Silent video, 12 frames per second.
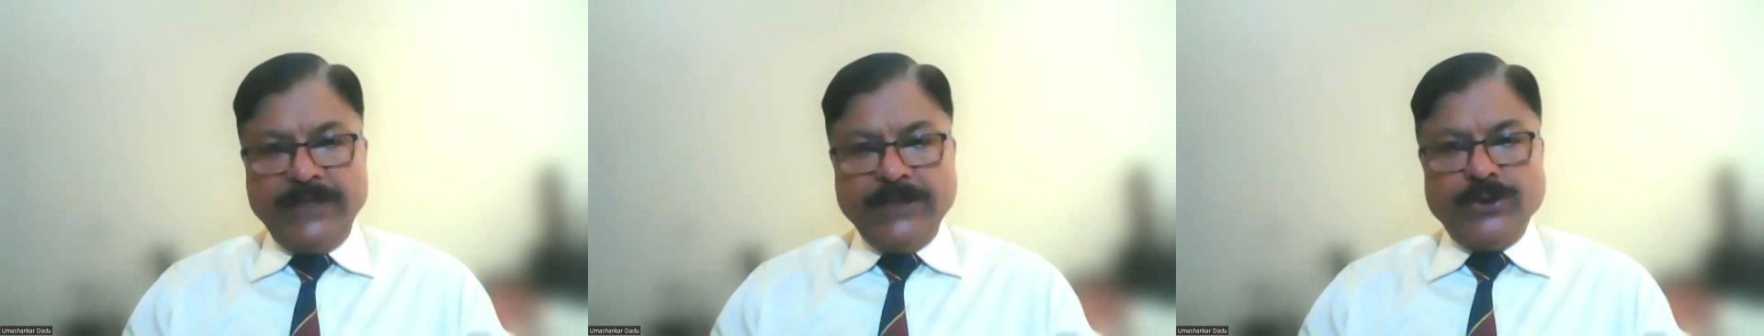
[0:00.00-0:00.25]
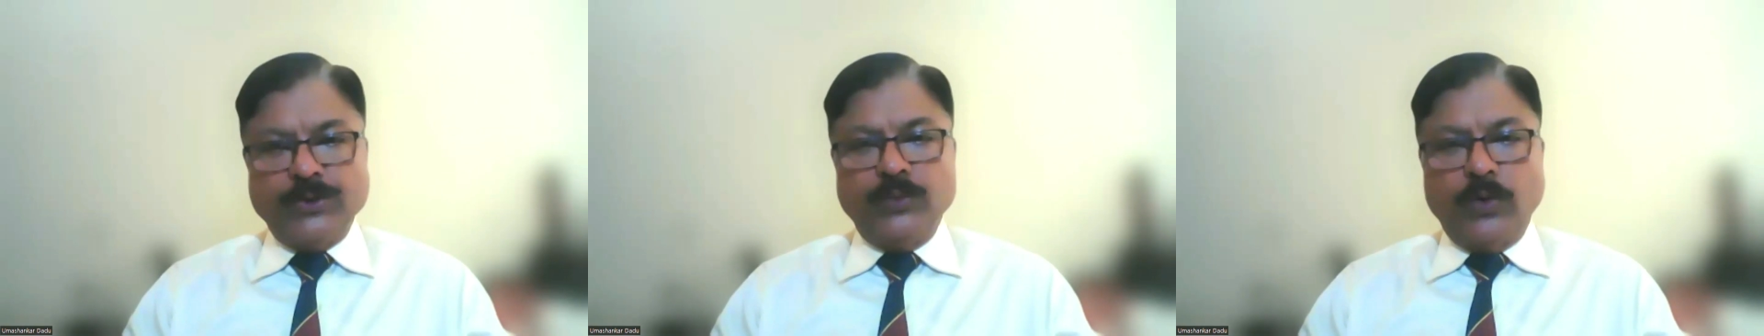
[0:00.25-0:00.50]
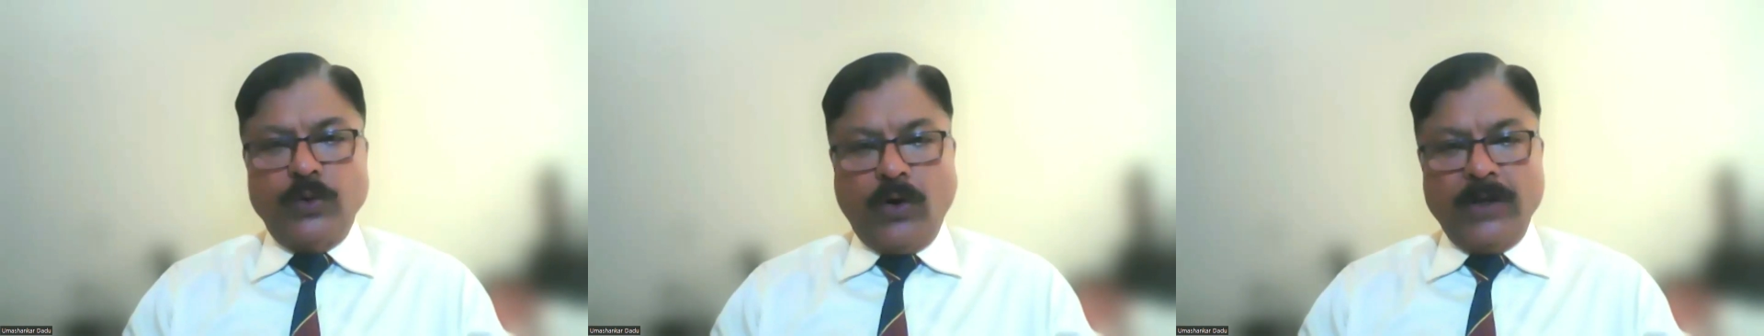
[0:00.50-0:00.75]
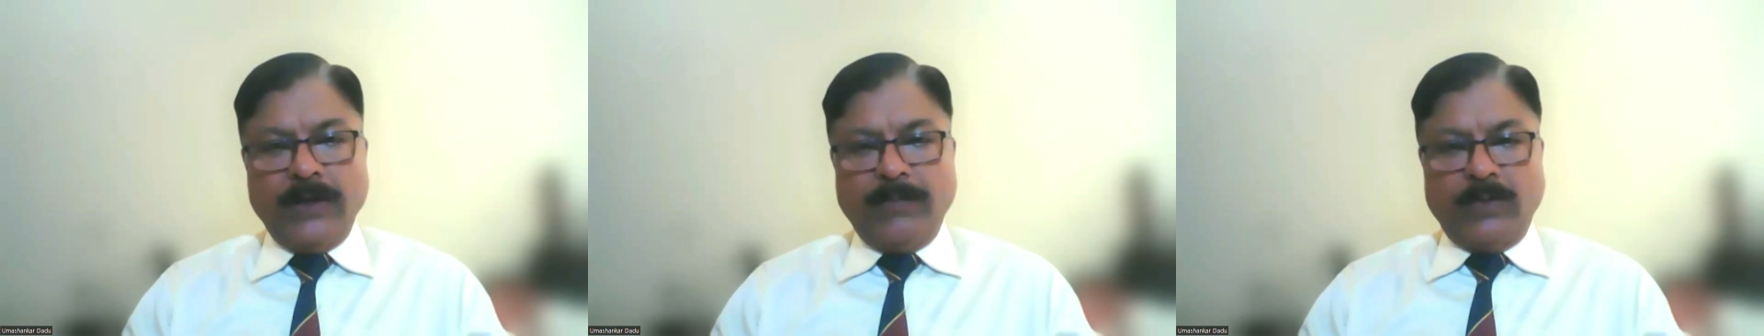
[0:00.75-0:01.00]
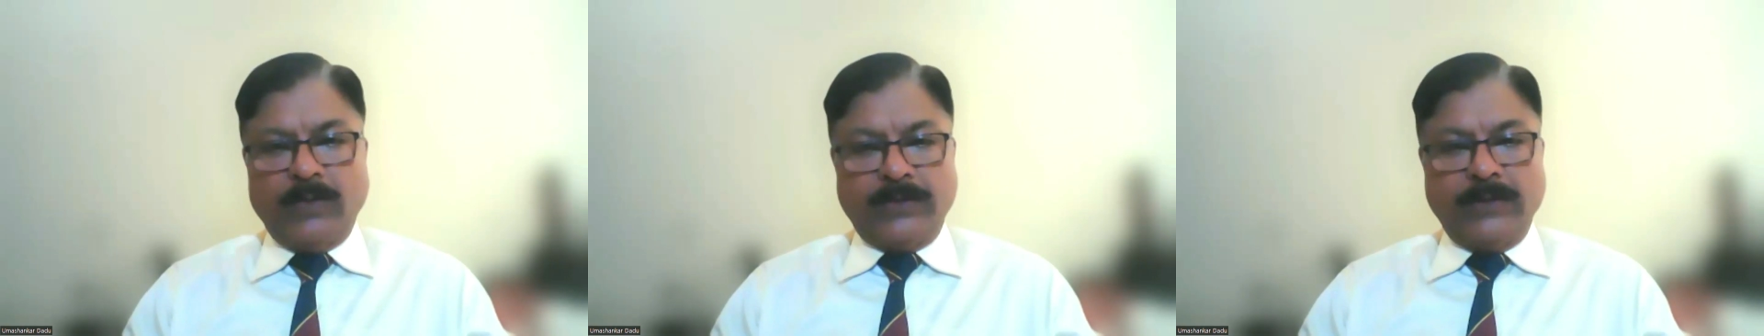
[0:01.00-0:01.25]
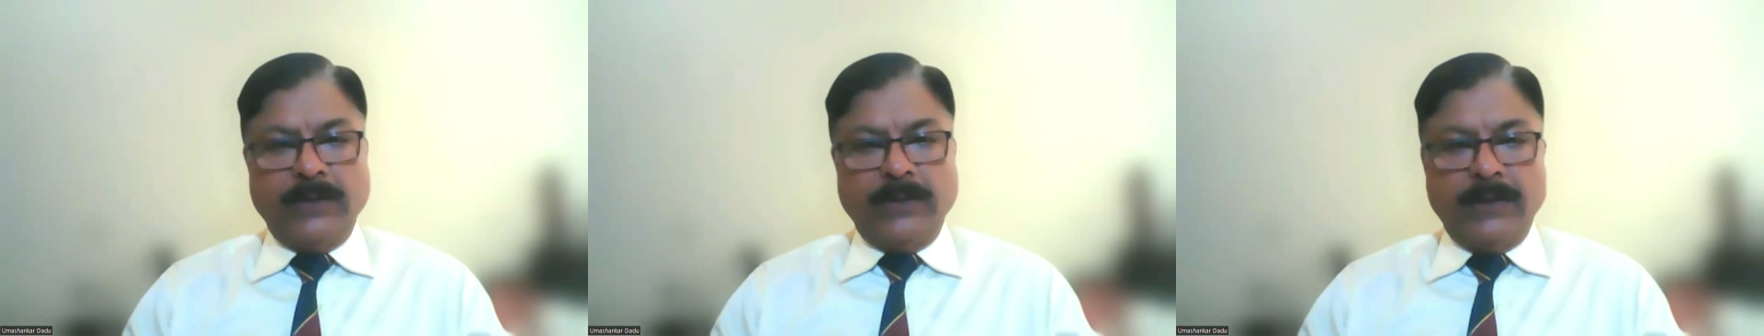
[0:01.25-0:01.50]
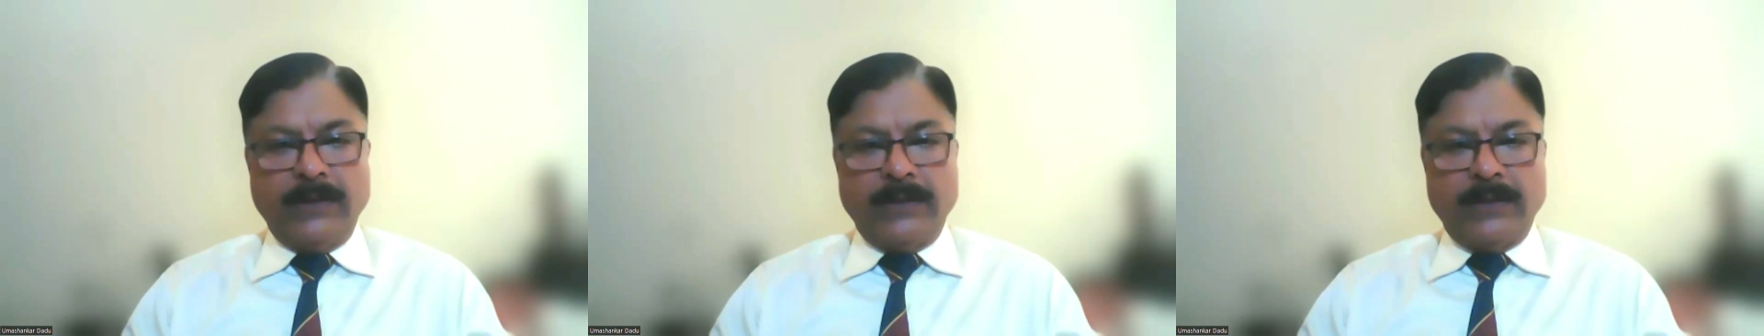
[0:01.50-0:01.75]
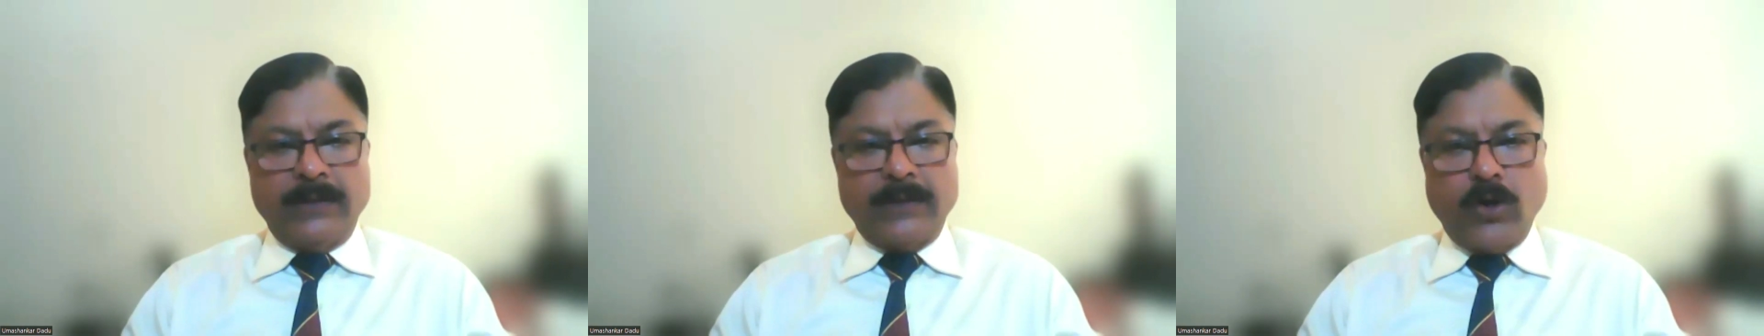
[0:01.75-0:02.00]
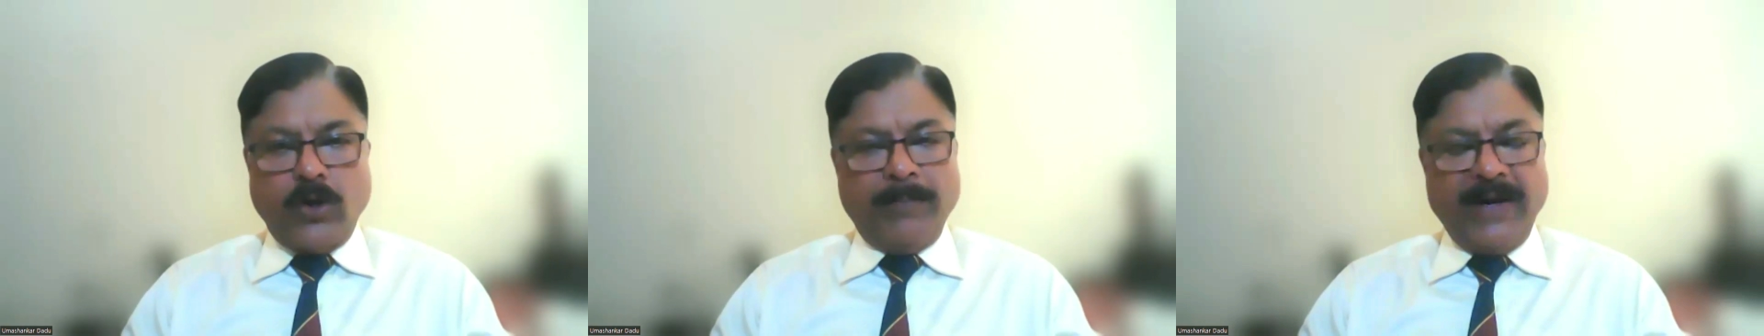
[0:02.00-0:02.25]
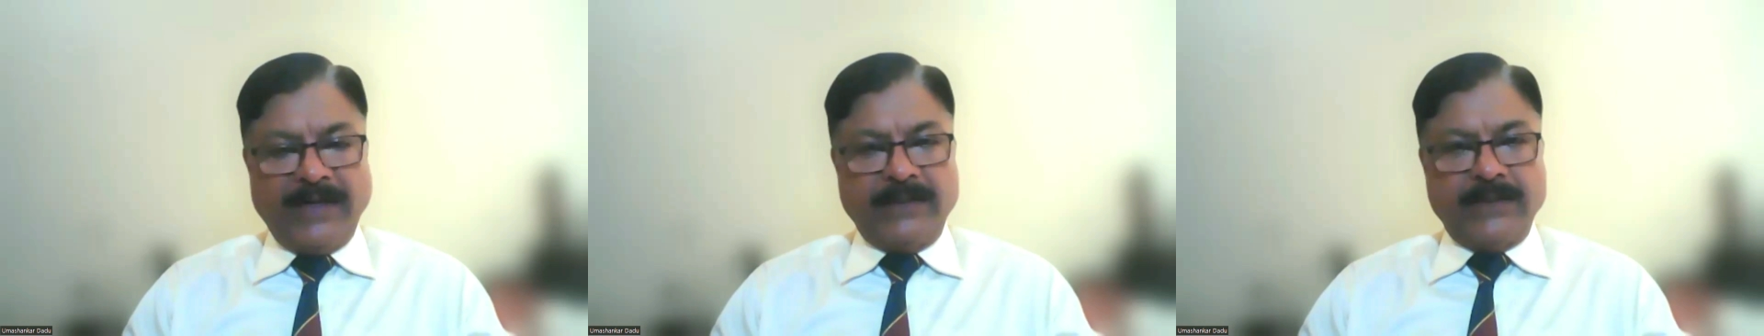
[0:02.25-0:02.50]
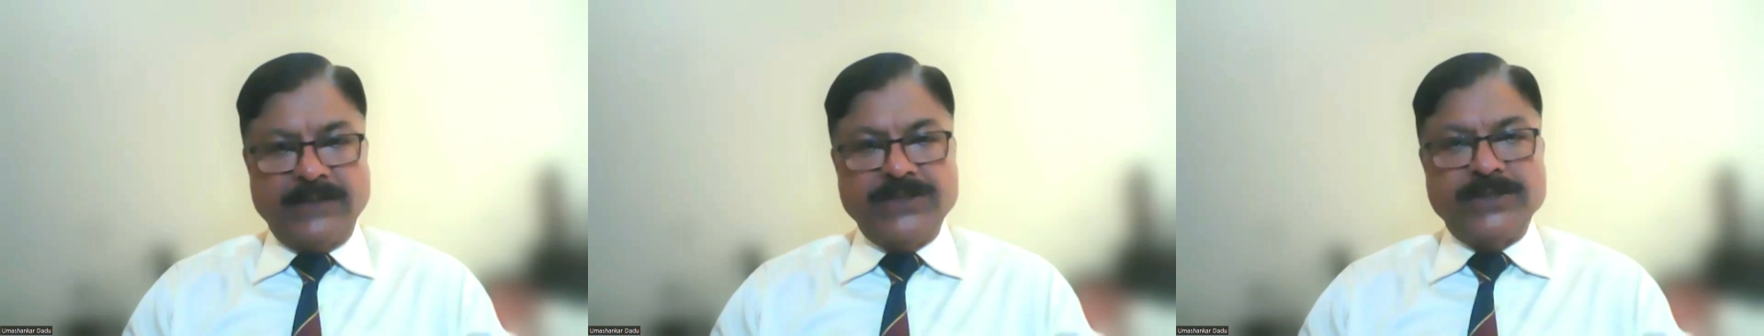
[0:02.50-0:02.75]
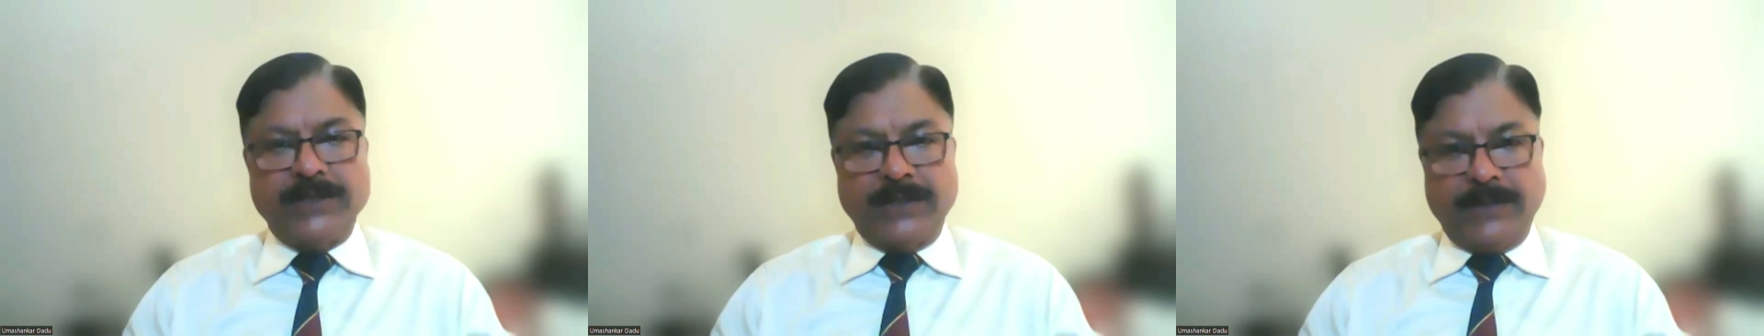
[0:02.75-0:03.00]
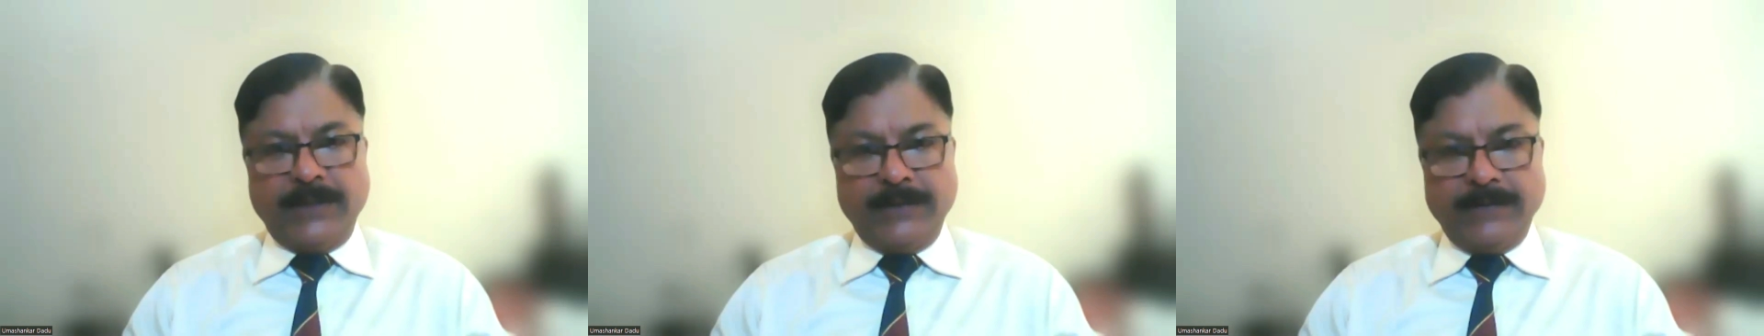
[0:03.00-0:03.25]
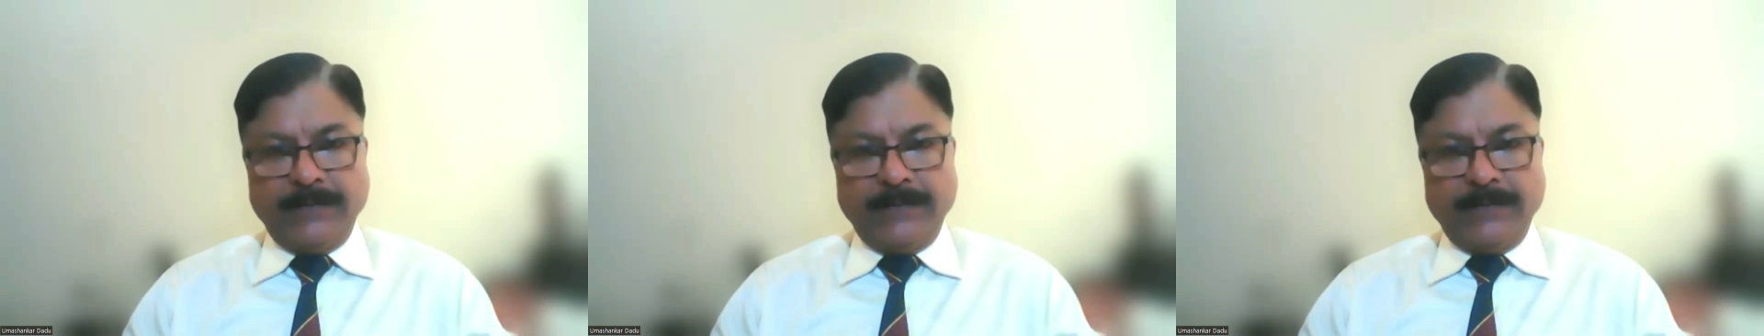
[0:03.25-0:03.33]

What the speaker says: teach you all about combat engineering.